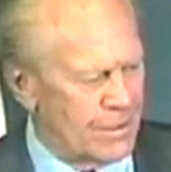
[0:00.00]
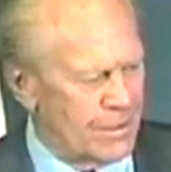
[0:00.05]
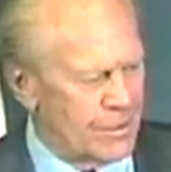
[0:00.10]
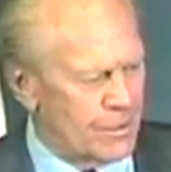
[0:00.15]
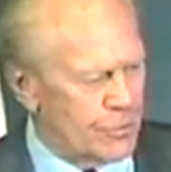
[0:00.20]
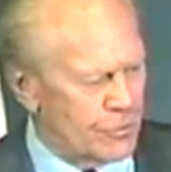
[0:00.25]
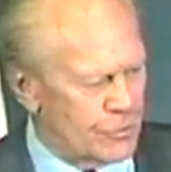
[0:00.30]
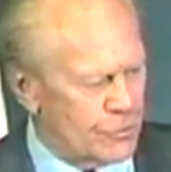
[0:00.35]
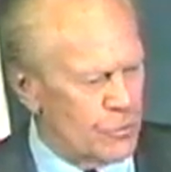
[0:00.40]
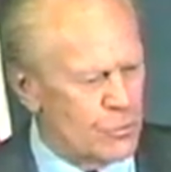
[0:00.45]

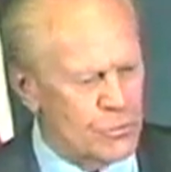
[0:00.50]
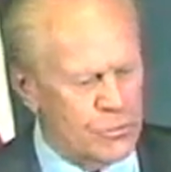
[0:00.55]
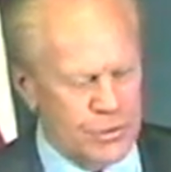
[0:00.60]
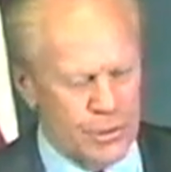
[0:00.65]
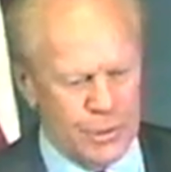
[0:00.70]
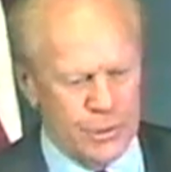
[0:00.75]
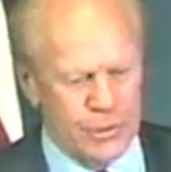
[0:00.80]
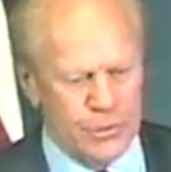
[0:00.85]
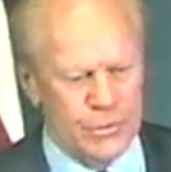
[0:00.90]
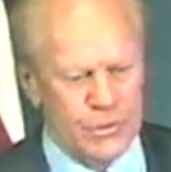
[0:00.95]
The truth
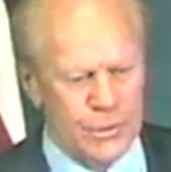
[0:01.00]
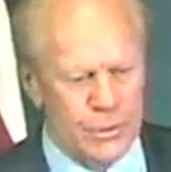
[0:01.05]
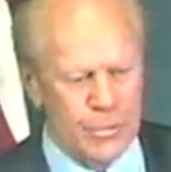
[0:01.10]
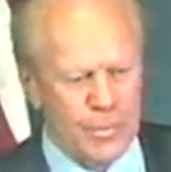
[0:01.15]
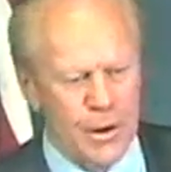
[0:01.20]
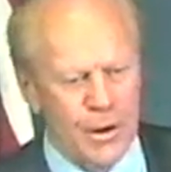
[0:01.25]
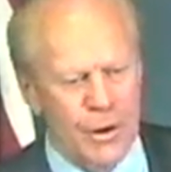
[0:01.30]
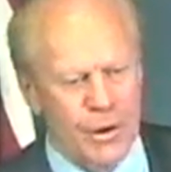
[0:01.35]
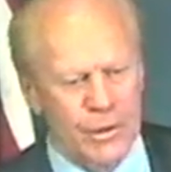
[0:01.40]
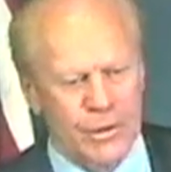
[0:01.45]
is, the
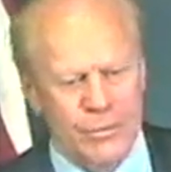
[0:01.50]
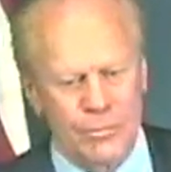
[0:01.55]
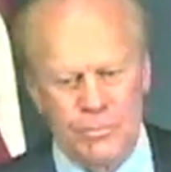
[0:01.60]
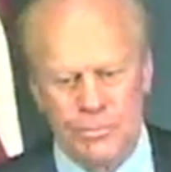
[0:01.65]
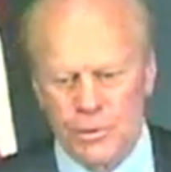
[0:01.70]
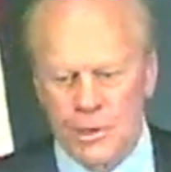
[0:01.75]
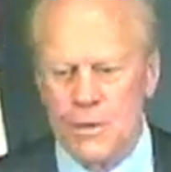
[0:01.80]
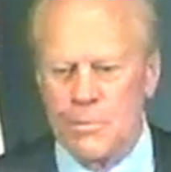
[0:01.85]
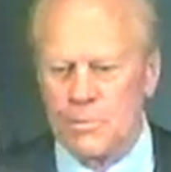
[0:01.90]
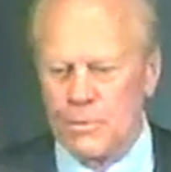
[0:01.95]
American
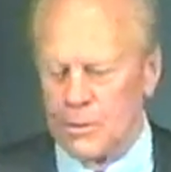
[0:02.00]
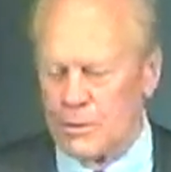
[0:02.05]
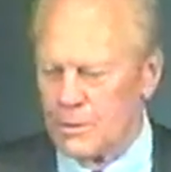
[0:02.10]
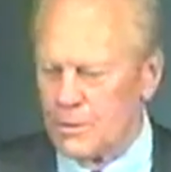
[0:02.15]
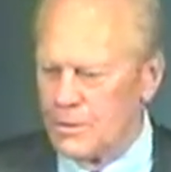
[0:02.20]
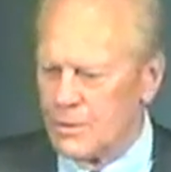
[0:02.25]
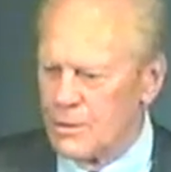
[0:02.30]
people